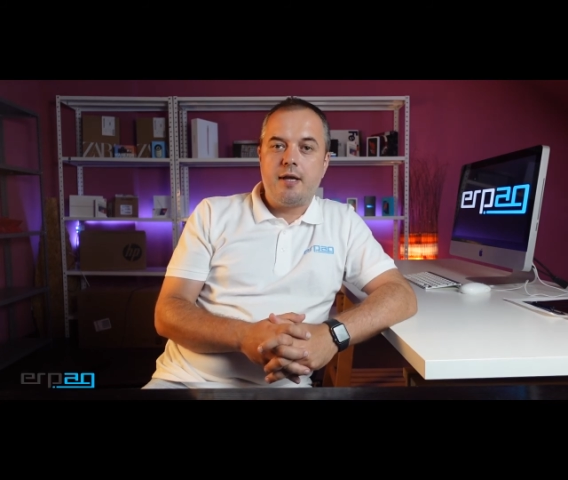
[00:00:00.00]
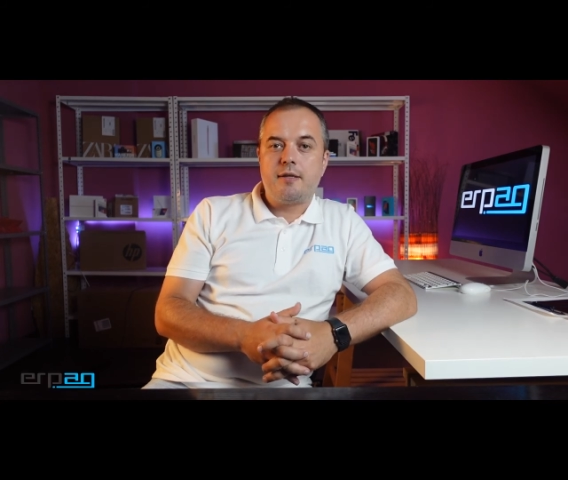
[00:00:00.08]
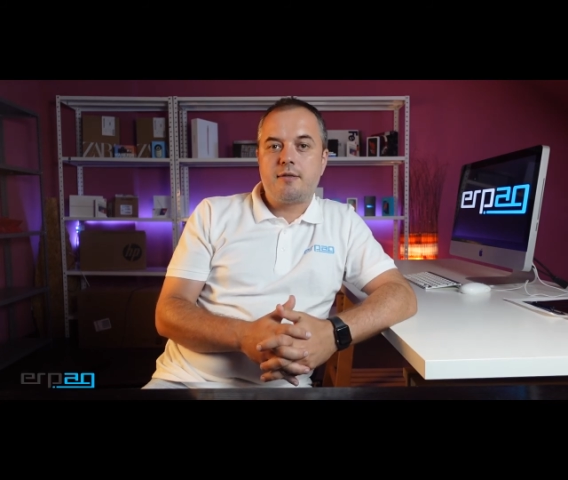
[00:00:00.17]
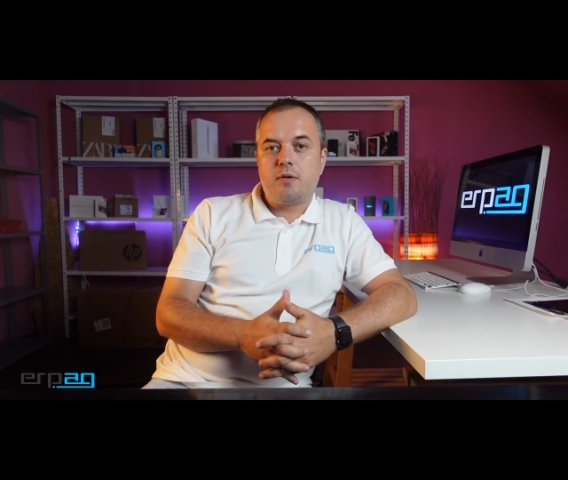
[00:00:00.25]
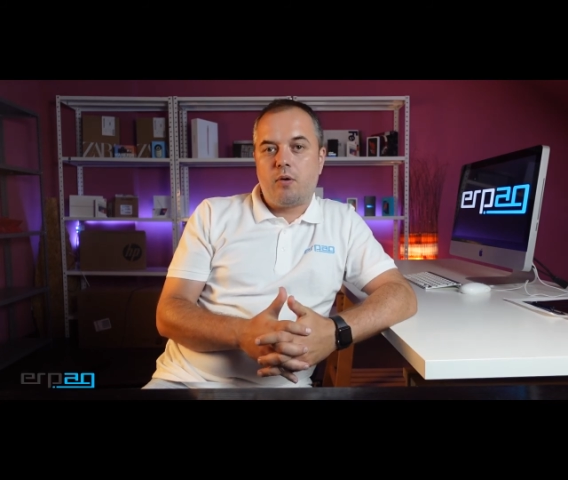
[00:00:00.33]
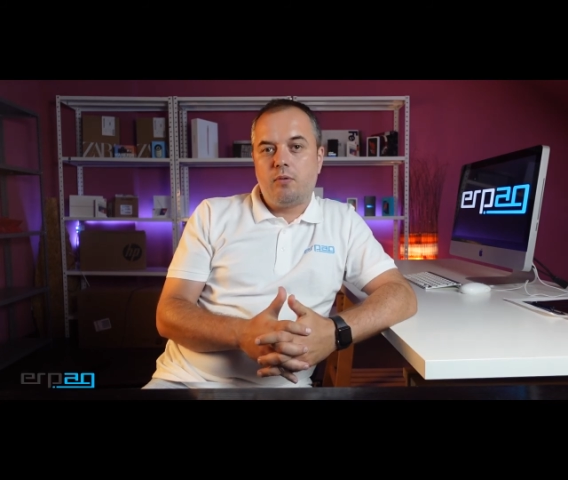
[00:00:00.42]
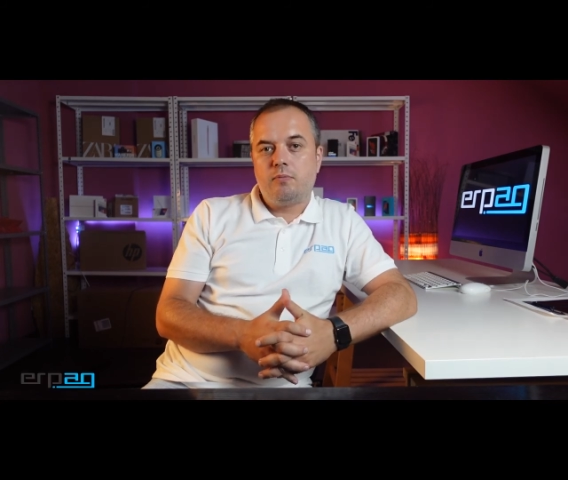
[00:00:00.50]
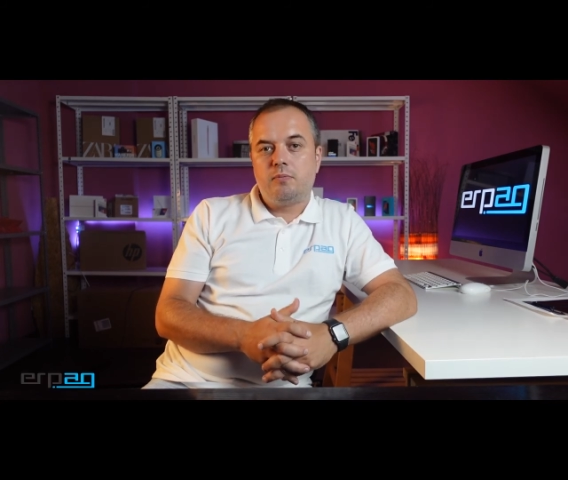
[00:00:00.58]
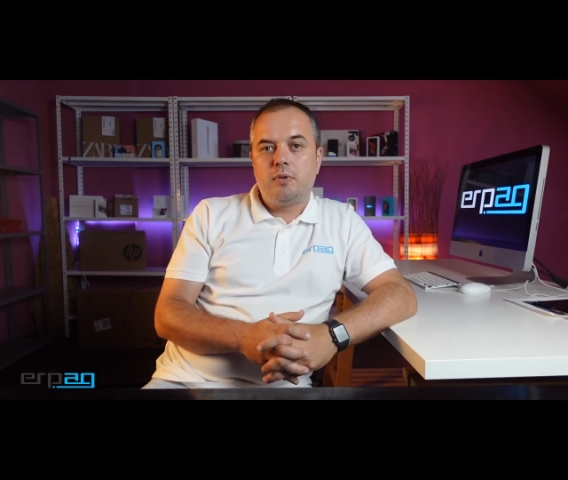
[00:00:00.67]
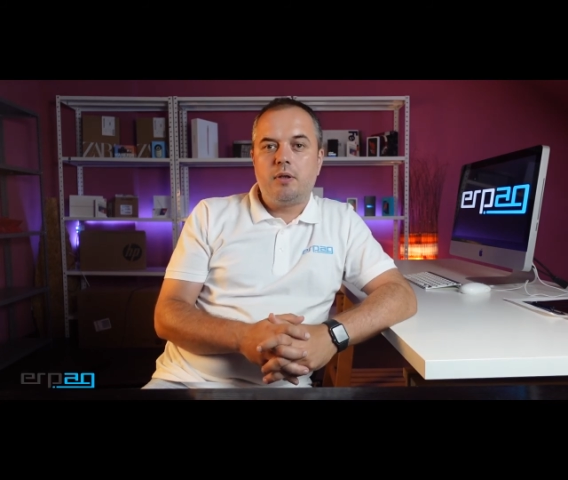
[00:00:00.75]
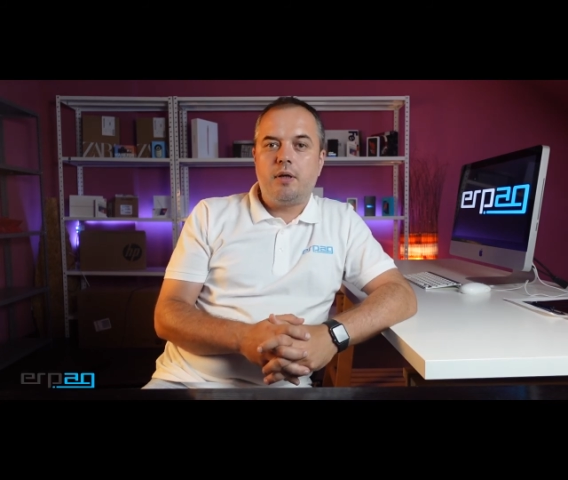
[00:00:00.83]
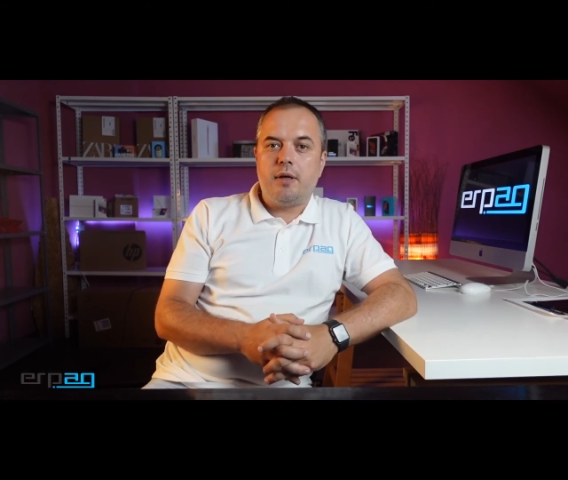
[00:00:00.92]

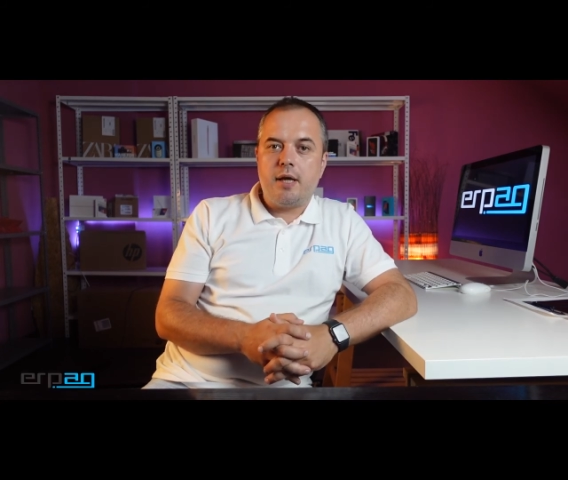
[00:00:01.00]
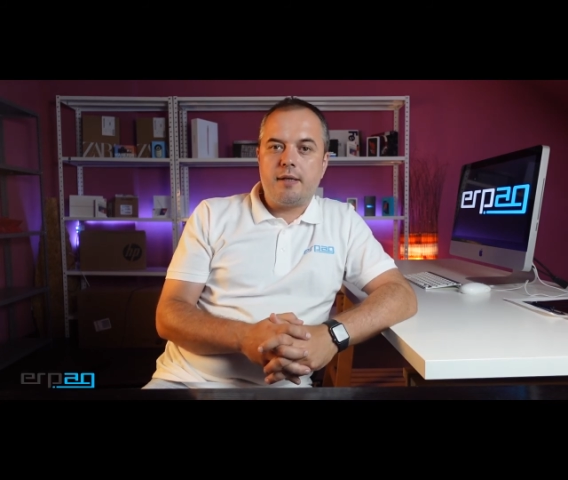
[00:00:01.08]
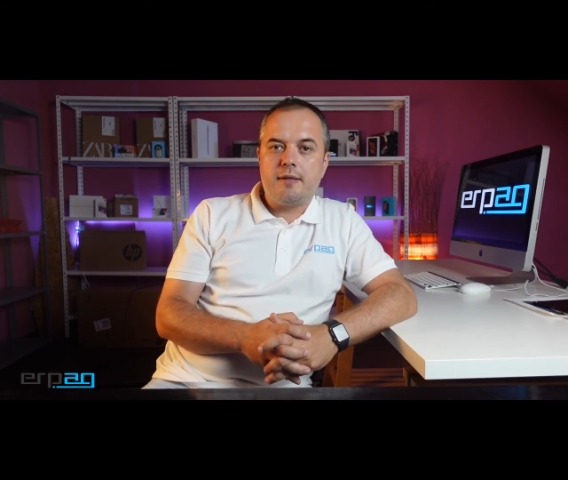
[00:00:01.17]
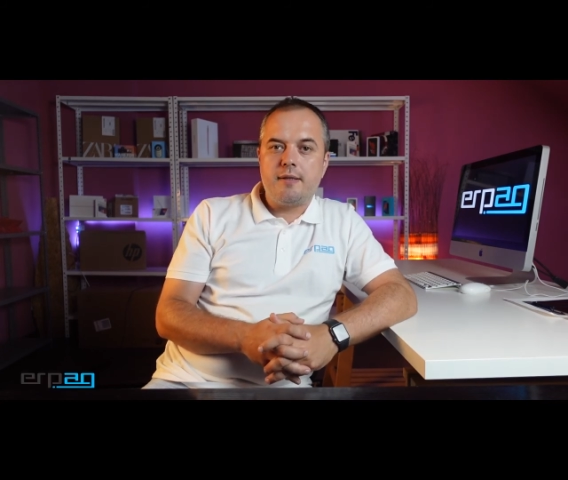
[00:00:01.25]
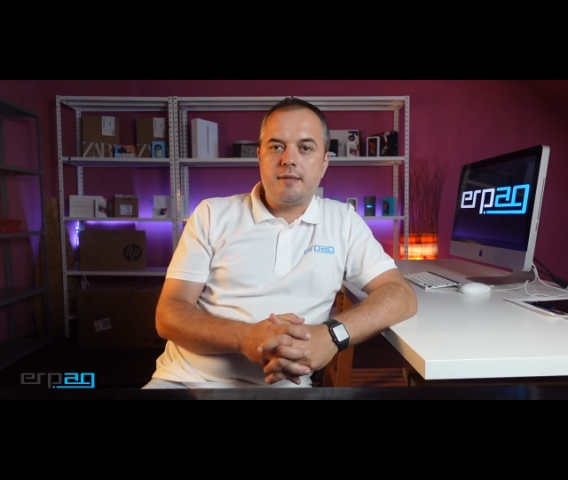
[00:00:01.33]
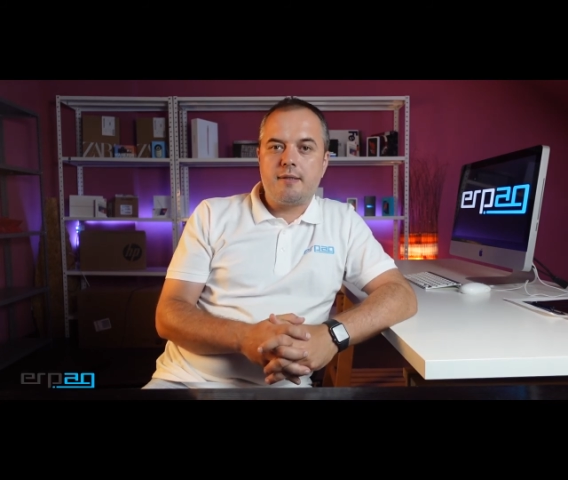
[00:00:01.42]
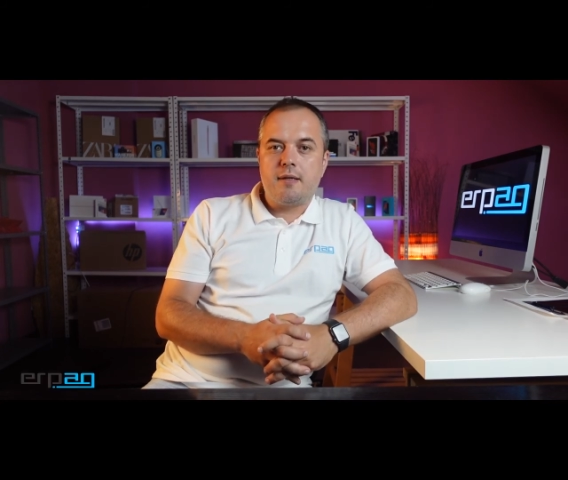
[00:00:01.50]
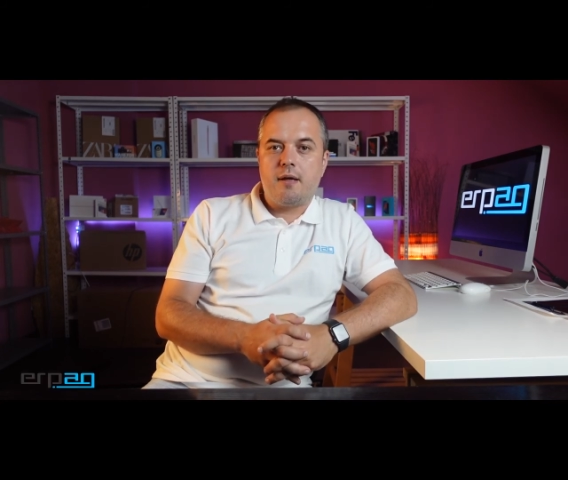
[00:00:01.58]
So it is